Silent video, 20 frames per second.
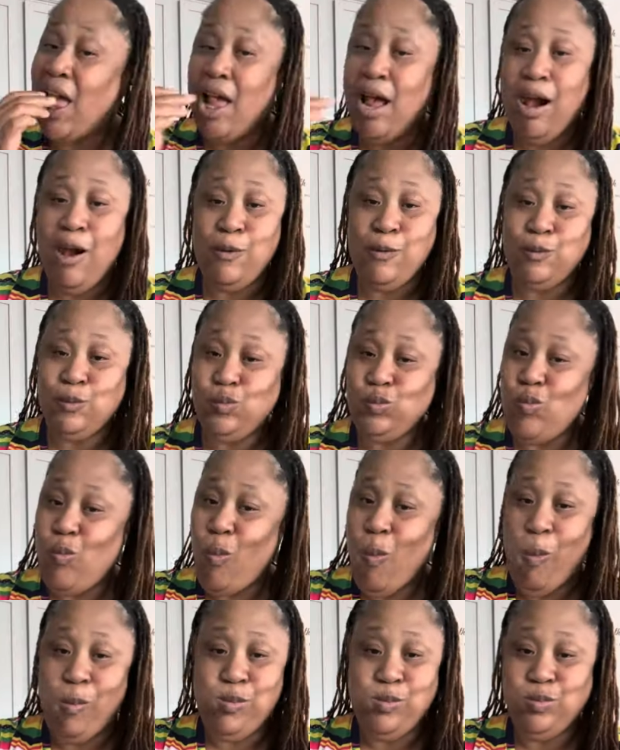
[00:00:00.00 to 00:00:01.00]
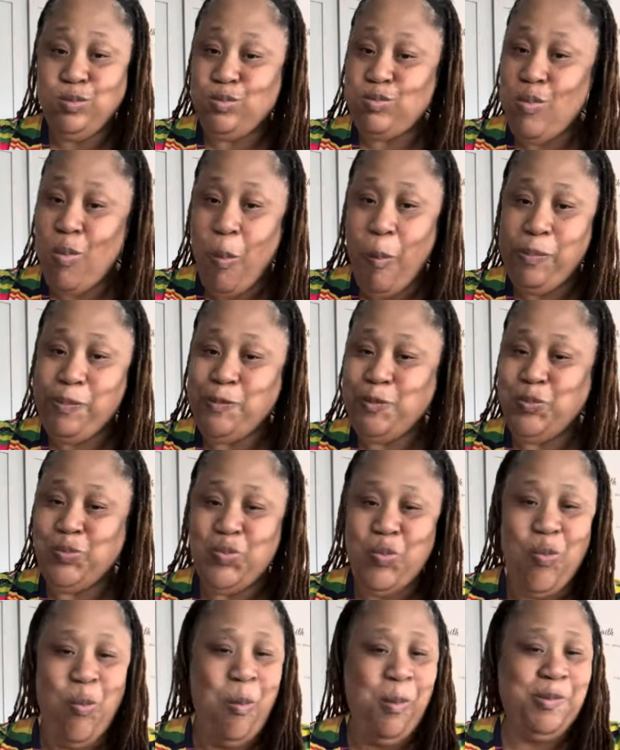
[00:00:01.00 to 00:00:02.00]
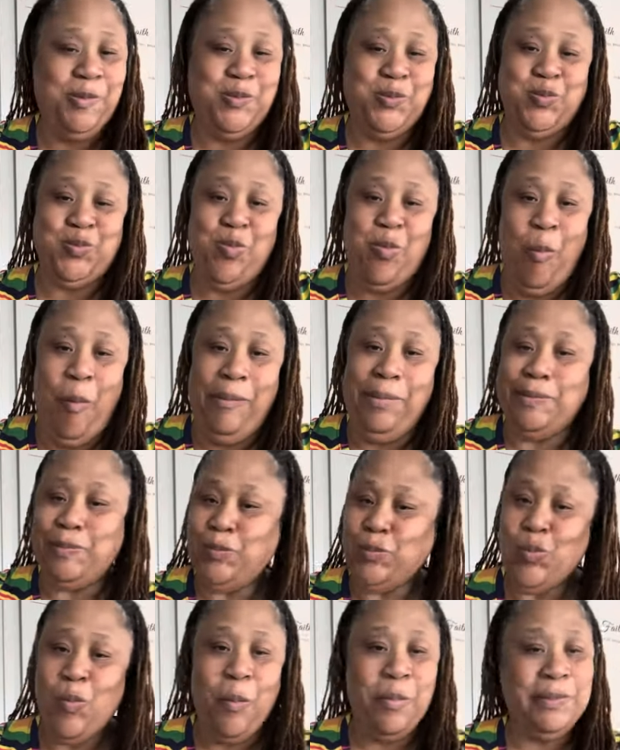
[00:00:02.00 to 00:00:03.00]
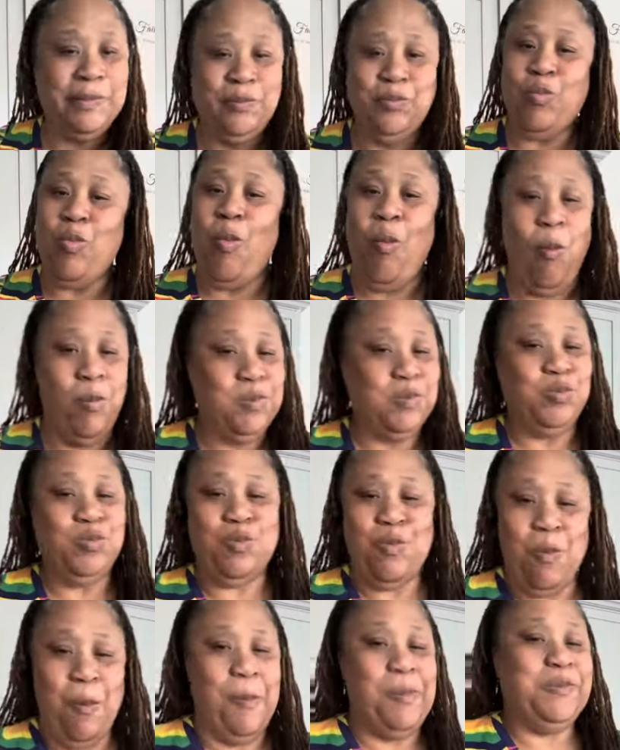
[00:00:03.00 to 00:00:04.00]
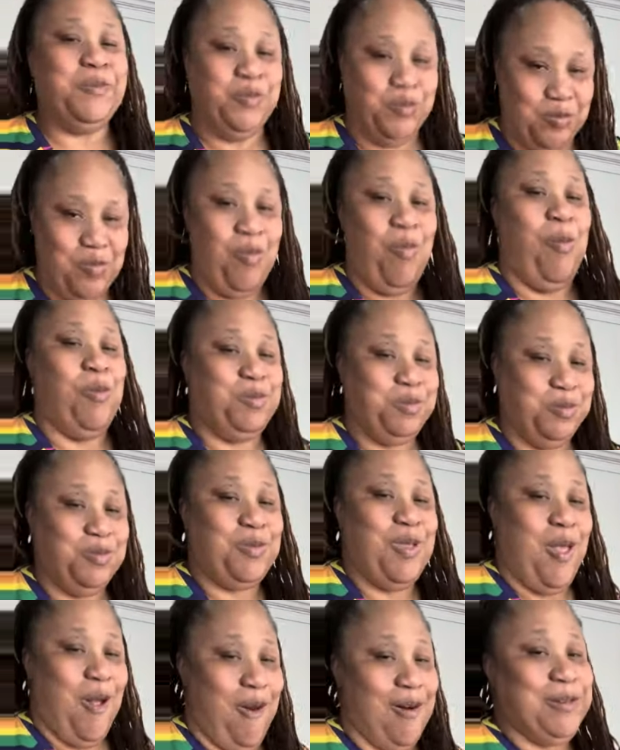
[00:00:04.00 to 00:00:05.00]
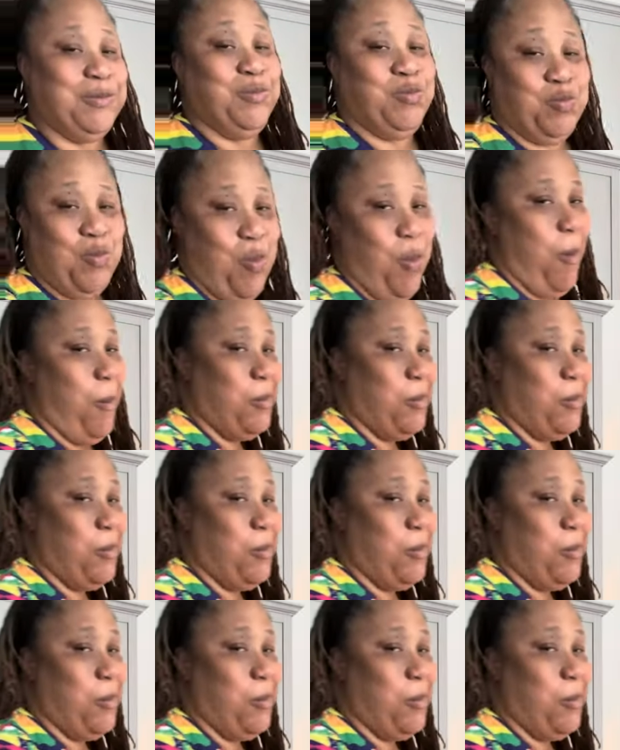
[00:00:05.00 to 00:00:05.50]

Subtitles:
Now, y'all, the only thing left for me to say about this ketchup is that's good right there.